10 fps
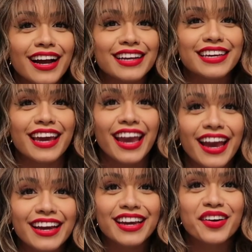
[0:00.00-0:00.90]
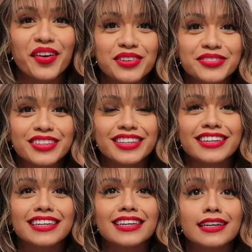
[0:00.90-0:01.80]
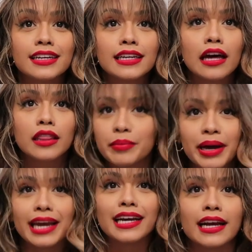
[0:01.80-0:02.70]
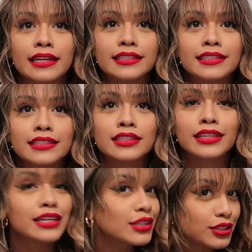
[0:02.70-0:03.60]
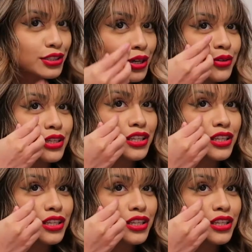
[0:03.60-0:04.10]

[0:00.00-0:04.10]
I can't get over the bangs. They look so